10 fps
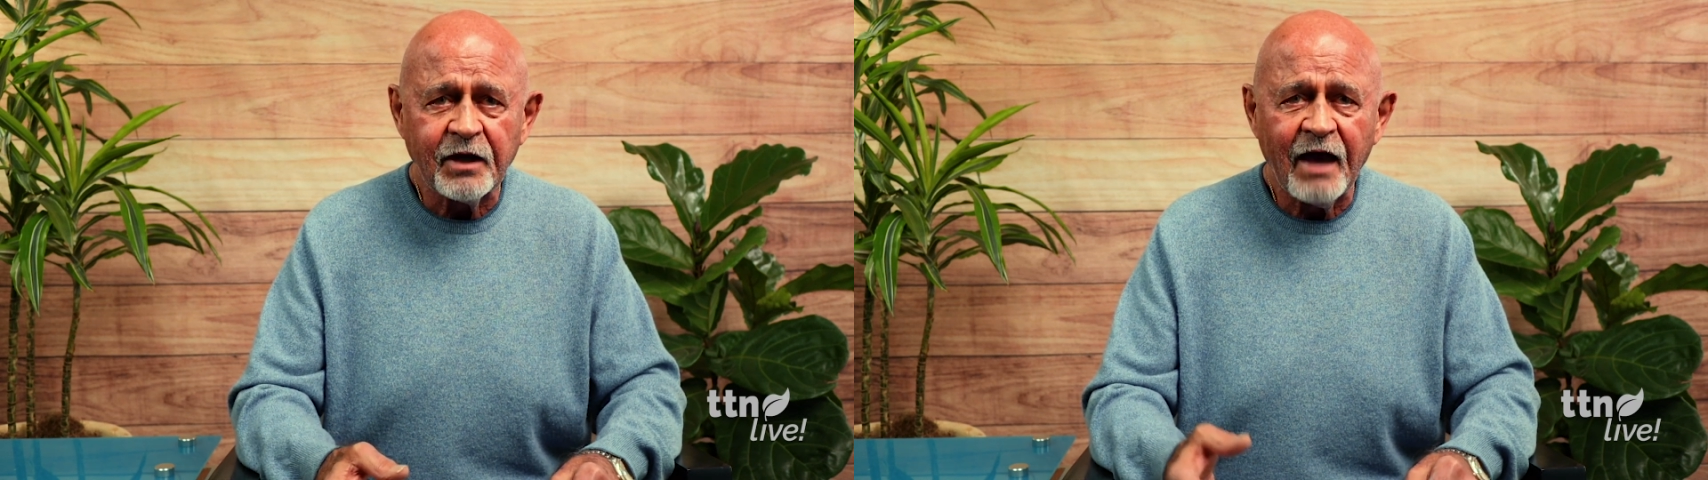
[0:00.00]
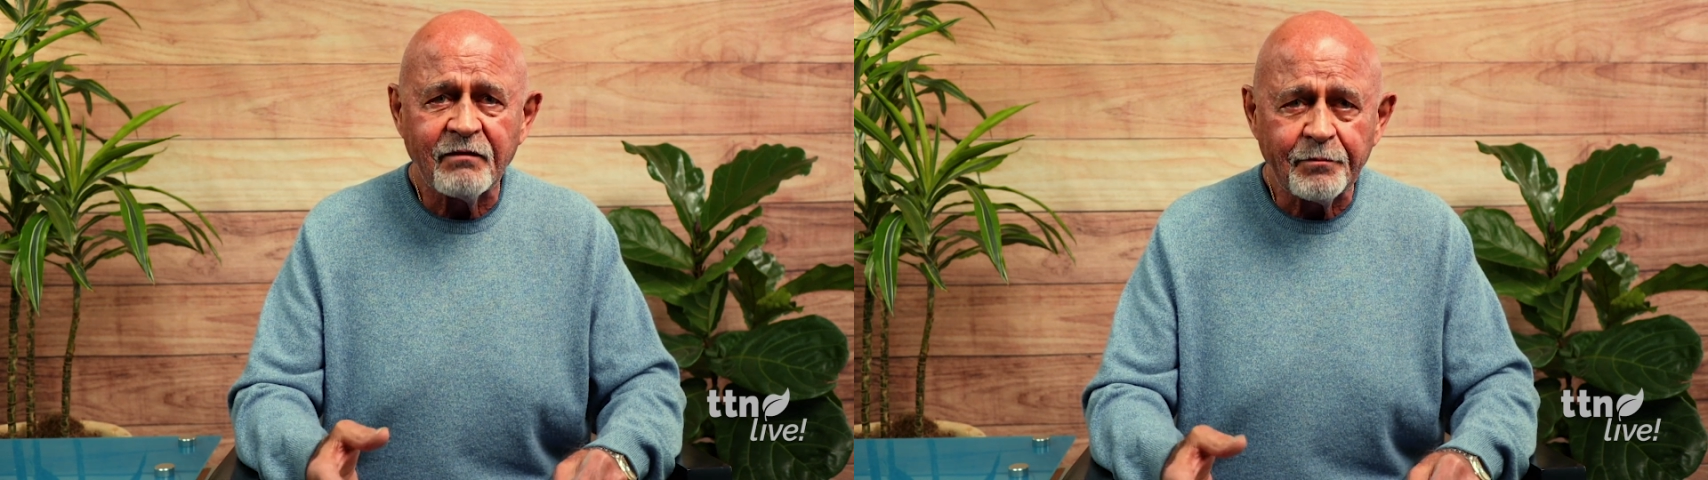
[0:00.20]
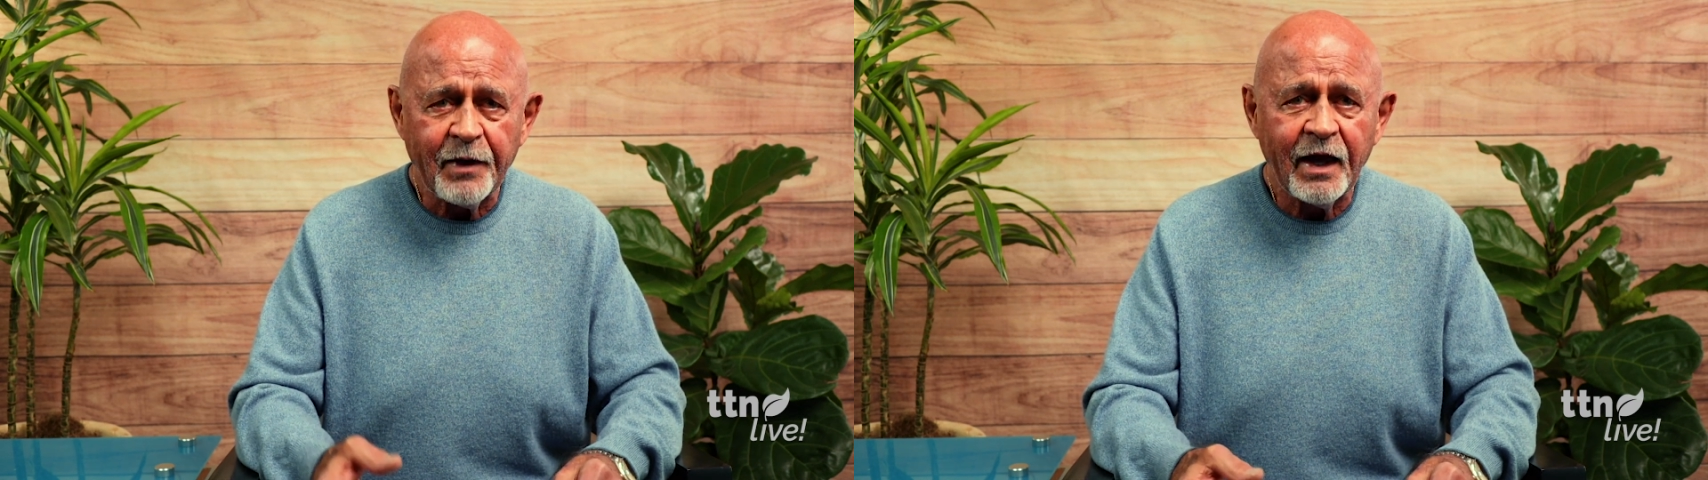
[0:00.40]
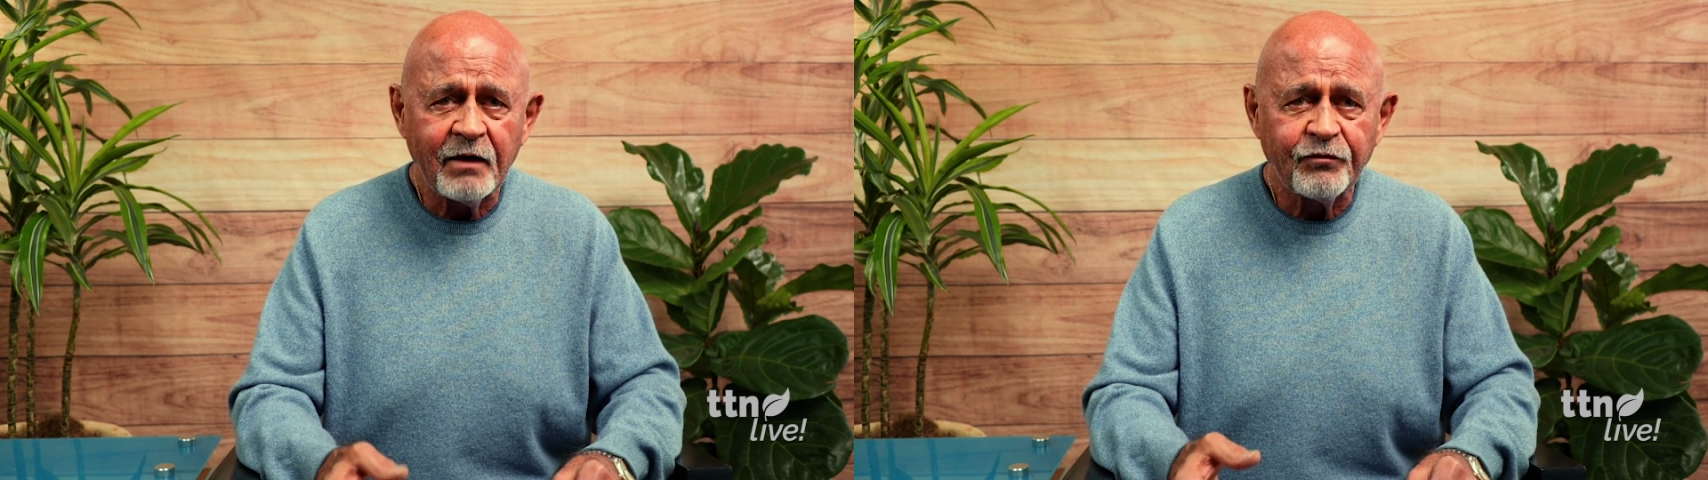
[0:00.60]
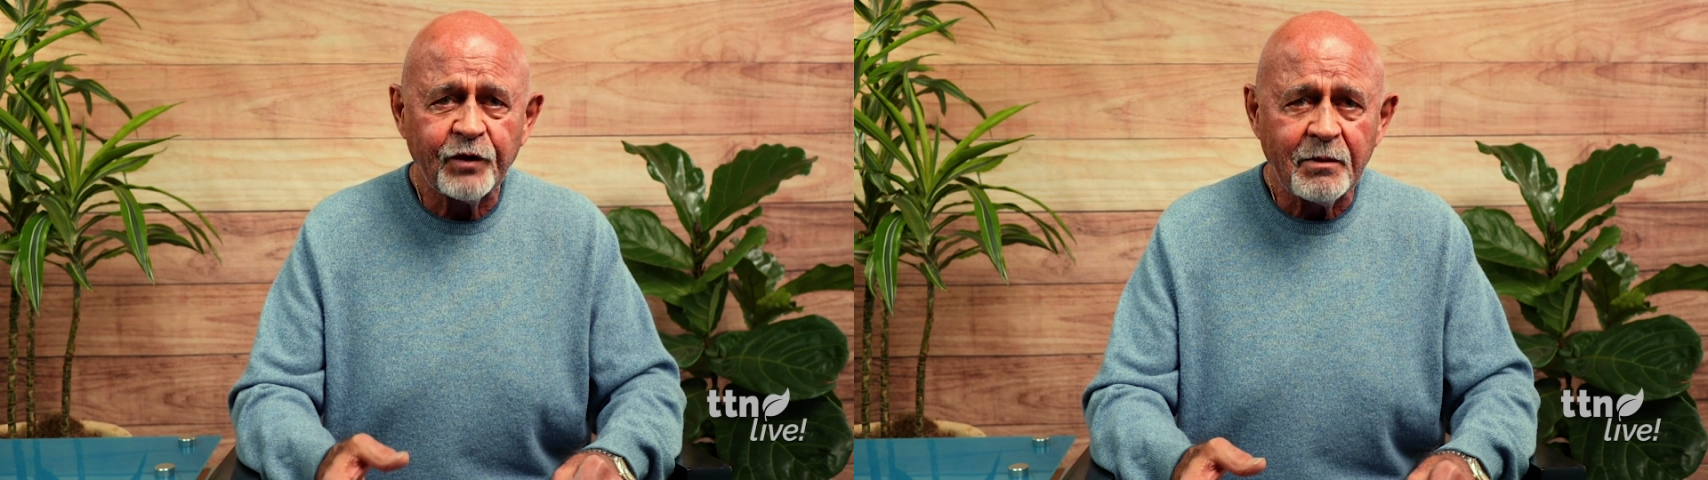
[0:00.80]
to have a
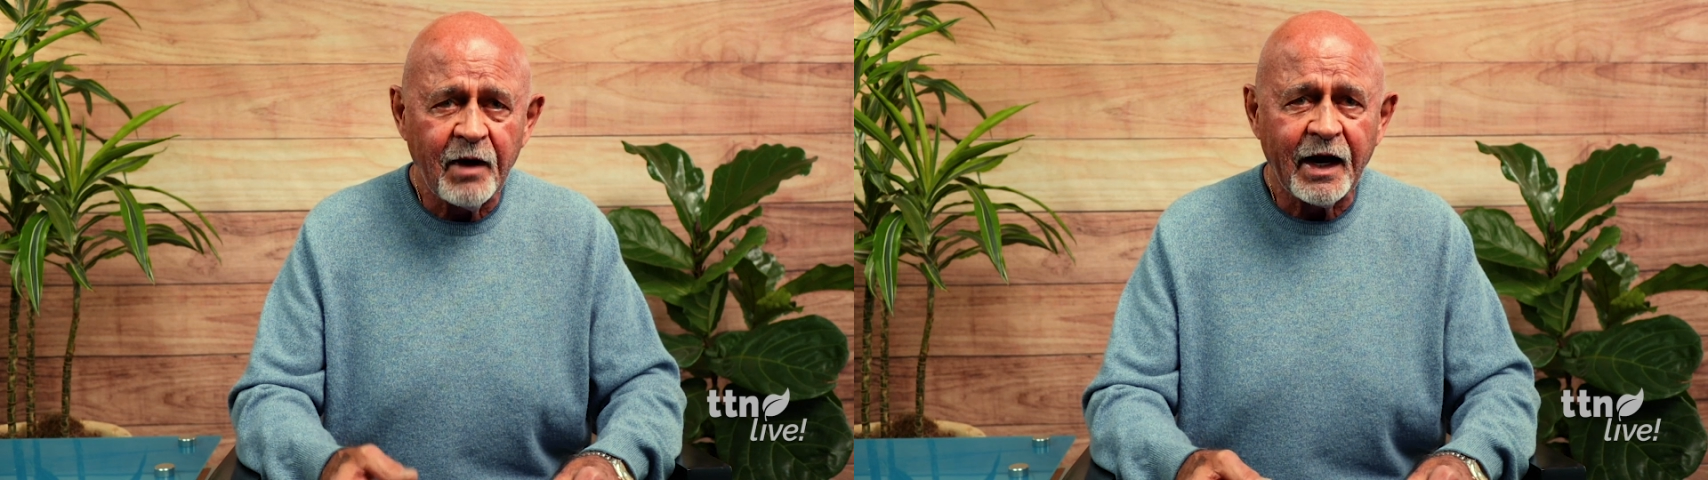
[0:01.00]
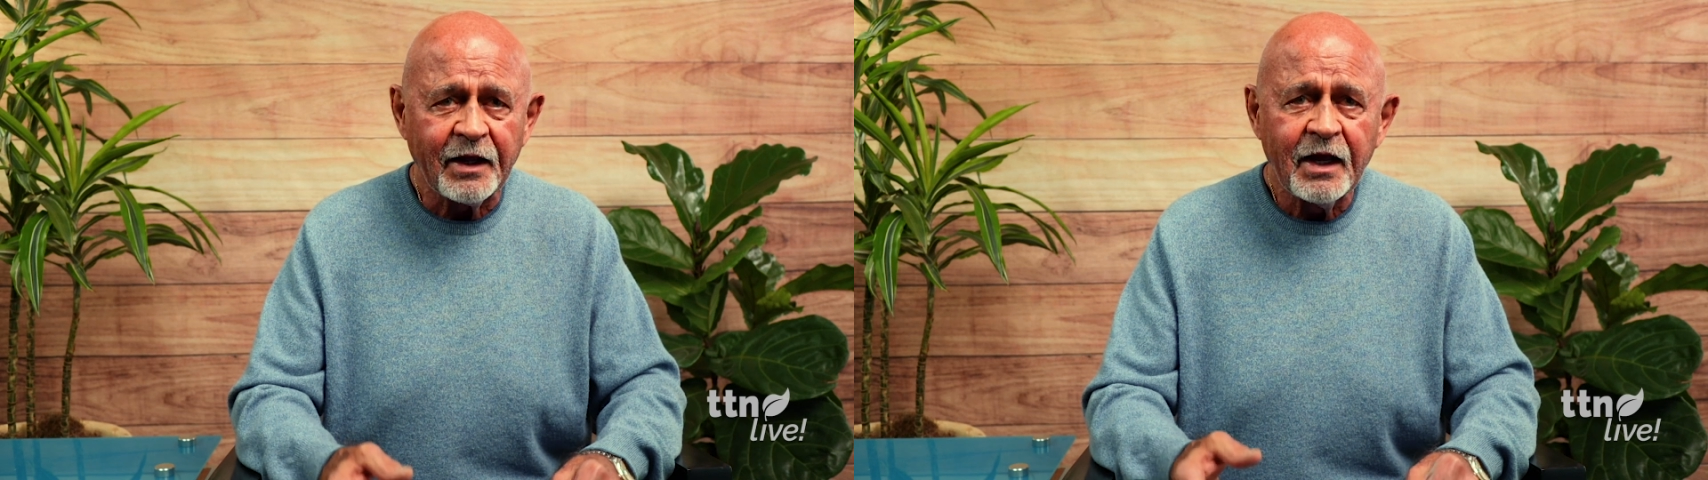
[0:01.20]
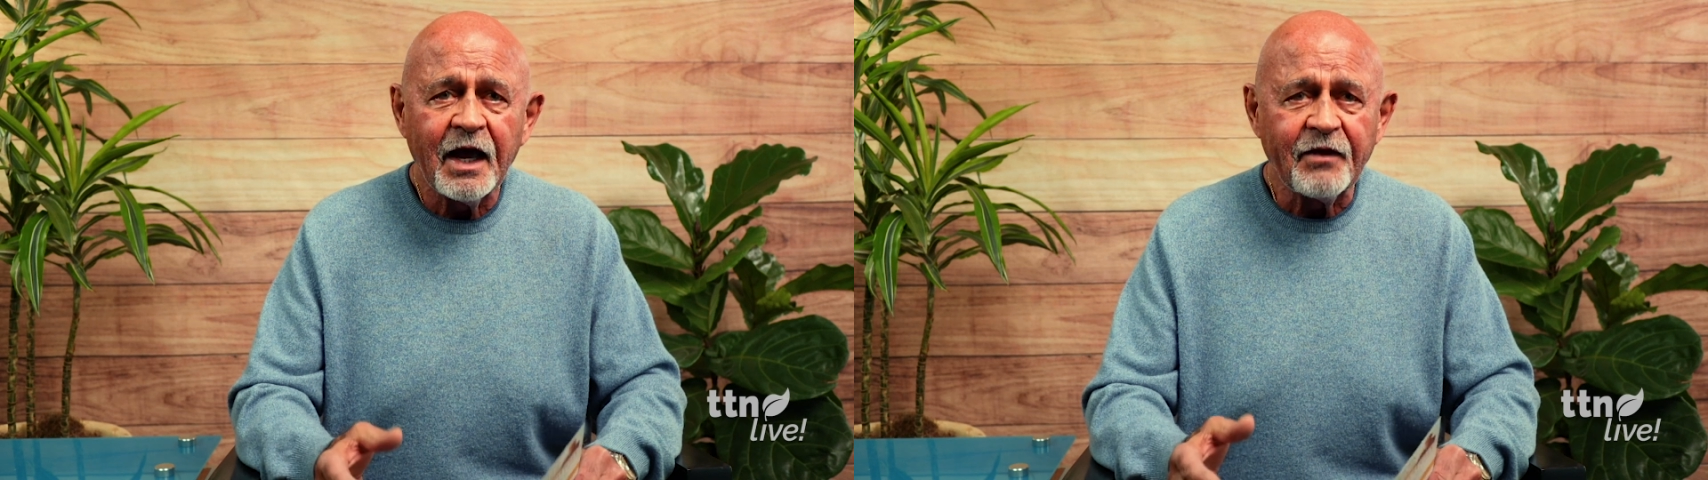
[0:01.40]
pain-free body,